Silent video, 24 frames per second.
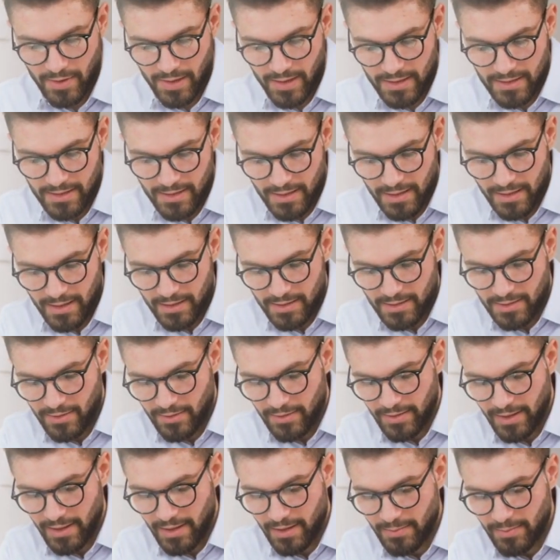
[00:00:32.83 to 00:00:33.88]
show your
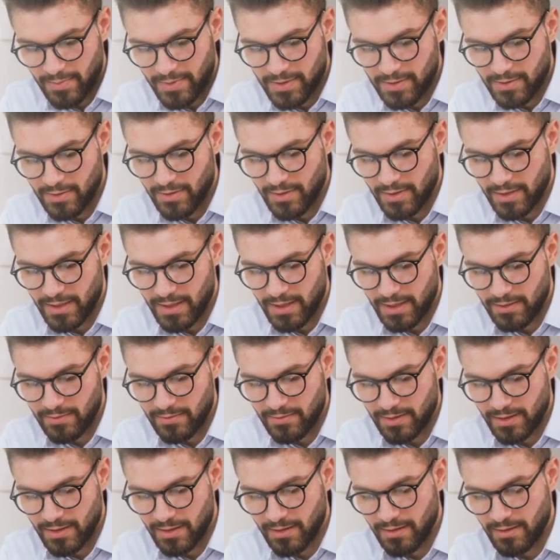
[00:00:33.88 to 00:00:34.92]
employer you take health
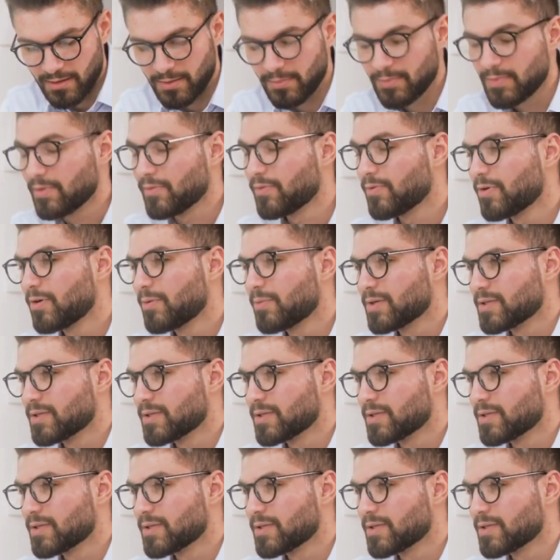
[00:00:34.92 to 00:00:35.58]
seriously.